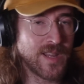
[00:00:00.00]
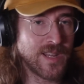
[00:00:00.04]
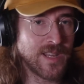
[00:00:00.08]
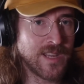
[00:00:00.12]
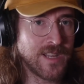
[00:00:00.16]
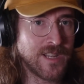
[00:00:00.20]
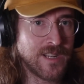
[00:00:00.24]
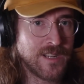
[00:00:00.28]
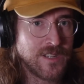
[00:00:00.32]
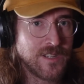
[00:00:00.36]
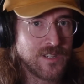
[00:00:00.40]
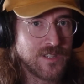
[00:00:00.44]

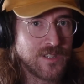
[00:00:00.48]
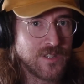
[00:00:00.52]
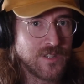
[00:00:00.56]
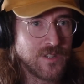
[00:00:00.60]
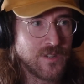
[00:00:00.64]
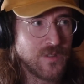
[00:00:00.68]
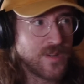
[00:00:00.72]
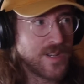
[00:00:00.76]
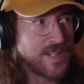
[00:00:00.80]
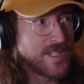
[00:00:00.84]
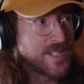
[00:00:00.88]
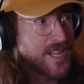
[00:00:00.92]

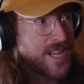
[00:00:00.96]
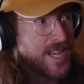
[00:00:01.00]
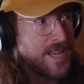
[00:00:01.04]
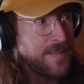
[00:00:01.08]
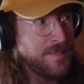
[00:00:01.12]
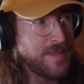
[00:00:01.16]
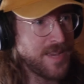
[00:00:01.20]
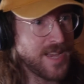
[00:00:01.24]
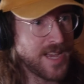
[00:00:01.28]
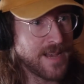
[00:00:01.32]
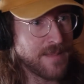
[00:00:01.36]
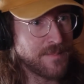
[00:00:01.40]
into a
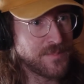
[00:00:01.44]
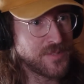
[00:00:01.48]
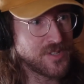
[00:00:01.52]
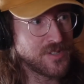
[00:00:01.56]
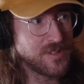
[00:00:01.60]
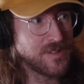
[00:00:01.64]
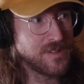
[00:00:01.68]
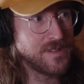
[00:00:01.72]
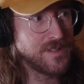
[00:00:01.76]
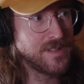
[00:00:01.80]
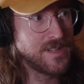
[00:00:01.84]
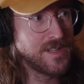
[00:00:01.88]
time
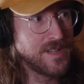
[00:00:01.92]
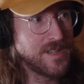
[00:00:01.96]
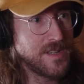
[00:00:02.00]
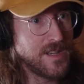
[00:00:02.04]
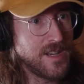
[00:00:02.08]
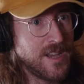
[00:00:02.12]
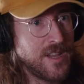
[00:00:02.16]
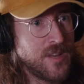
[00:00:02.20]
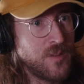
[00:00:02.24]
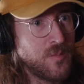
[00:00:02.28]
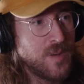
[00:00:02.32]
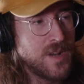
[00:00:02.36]
capsule.
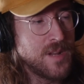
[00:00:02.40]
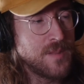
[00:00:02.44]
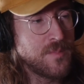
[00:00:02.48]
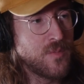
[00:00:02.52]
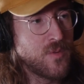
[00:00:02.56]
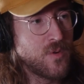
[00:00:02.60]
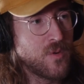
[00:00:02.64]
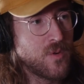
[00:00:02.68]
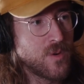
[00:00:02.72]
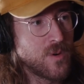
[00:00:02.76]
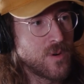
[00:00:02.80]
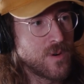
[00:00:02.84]
And what
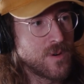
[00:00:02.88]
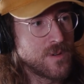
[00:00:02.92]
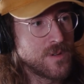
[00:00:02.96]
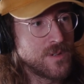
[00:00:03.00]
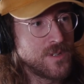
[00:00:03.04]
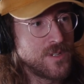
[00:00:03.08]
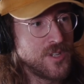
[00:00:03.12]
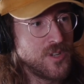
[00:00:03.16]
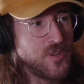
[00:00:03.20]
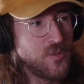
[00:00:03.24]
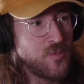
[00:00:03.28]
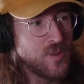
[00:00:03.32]
more
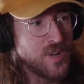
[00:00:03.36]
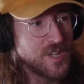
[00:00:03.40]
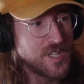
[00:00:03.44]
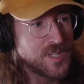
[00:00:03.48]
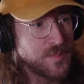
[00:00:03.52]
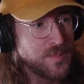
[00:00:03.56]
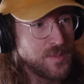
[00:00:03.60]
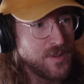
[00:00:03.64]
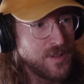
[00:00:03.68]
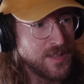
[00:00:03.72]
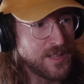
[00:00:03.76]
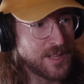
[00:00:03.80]
do you want to
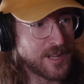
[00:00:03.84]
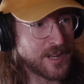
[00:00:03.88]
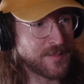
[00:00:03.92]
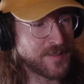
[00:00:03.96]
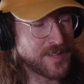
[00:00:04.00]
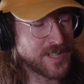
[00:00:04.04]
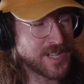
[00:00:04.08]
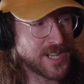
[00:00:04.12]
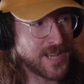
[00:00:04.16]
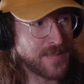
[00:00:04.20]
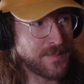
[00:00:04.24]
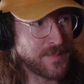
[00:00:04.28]
pull out of a
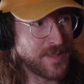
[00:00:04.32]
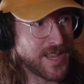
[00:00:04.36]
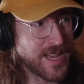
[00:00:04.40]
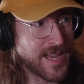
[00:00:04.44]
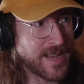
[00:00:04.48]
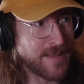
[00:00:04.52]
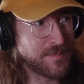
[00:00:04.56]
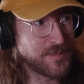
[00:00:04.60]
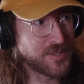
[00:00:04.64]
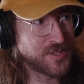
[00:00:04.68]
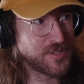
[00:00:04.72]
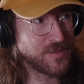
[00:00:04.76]
time
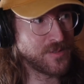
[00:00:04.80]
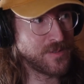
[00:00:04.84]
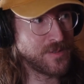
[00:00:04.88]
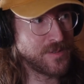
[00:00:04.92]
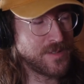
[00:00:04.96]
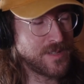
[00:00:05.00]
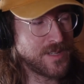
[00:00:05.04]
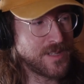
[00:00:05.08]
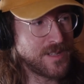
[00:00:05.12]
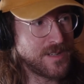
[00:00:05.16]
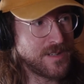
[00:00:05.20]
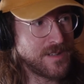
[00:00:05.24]
capsule
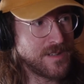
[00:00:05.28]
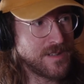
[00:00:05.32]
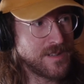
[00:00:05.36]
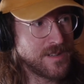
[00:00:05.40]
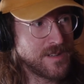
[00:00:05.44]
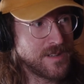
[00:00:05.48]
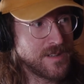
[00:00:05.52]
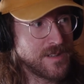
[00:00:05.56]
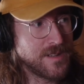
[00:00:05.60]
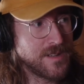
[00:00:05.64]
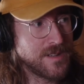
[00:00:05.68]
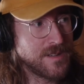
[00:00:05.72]
than
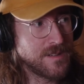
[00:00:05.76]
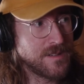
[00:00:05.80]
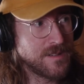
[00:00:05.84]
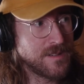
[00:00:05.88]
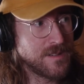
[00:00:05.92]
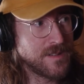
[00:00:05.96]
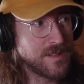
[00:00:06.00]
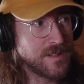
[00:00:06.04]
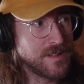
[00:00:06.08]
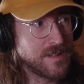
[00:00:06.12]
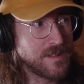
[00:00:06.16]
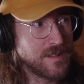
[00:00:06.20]

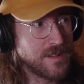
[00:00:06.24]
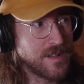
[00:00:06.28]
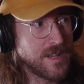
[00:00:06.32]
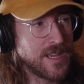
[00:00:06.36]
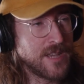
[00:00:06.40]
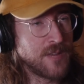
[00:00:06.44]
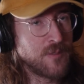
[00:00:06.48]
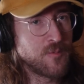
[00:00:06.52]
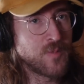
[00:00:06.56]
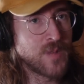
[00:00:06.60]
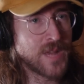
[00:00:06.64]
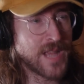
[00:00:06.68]

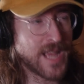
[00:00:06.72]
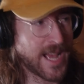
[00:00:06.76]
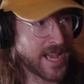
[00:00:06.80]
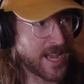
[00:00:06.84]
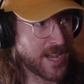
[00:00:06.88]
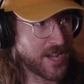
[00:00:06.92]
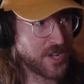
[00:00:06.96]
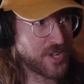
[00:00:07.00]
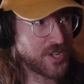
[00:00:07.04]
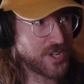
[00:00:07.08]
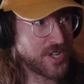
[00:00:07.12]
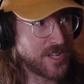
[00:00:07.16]
a
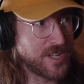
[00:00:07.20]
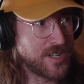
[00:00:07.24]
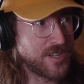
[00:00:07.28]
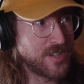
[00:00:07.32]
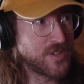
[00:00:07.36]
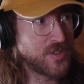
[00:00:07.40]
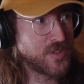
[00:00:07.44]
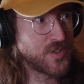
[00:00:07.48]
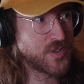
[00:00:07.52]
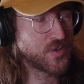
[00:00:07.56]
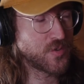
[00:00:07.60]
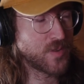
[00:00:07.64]
reaction
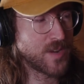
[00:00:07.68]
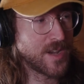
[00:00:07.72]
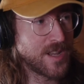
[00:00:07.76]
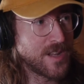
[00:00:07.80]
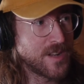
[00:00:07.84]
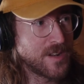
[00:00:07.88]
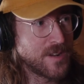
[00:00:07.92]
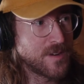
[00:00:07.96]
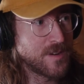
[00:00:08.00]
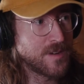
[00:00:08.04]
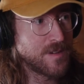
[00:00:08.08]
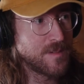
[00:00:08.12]
to the
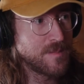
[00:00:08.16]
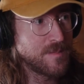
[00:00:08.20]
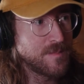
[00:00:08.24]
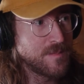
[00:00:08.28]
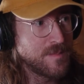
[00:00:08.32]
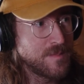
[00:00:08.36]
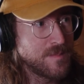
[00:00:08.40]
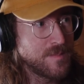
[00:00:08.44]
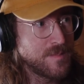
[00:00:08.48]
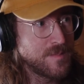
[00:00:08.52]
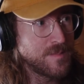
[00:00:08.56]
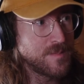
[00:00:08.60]
trailer,
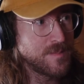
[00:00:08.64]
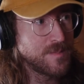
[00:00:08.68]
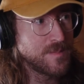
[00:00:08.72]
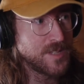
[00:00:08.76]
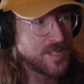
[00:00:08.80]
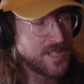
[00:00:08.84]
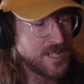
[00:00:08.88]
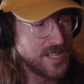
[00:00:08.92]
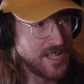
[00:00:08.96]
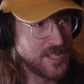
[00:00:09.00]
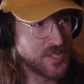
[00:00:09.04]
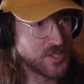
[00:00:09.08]
the
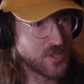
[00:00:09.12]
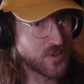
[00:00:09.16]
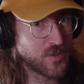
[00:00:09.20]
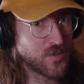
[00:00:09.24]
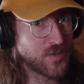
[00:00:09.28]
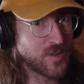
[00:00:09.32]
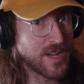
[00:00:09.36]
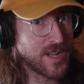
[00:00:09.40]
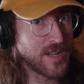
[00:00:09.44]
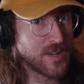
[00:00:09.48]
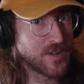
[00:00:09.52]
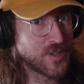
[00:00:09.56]
teaser
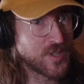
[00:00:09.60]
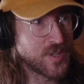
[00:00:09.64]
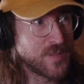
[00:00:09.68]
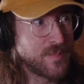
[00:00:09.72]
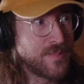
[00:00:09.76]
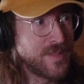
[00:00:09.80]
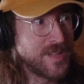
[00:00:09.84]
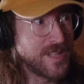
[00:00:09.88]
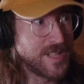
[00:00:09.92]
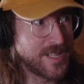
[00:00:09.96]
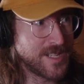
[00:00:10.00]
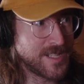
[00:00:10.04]
trailer to
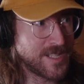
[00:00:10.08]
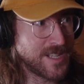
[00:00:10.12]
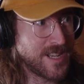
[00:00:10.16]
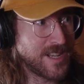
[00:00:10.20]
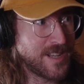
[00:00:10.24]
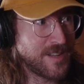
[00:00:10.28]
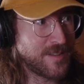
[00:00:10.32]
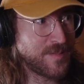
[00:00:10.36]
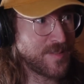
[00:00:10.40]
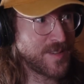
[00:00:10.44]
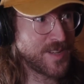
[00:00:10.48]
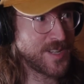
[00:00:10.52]
Bill and
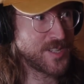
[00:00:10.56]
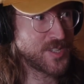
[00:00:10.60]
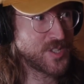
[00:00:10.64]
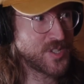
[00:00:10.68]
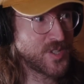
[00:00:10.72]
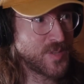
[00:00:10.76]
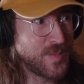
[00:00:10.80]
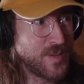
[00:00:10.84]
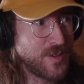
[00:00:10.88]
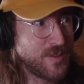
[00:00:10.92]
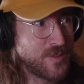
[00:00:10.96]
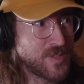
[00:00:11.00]
Ted Face
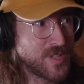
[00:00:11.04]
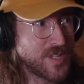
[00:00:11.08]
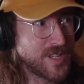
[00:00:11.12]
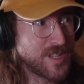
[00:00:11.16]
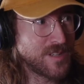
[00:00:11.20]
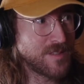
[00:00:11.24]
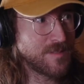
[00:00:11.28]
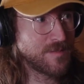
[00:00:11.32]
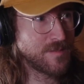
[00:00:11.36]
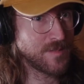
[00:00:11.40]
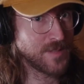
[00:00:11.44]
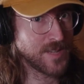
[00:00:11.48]
the
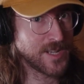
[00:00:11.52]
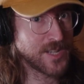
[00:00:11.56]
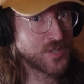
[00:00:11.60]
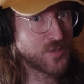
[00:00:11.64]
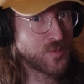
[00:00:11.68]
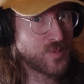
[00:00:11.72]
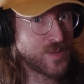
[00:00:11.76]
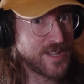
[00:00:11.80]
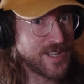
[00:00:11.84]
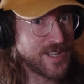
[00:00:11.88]
Music, like 20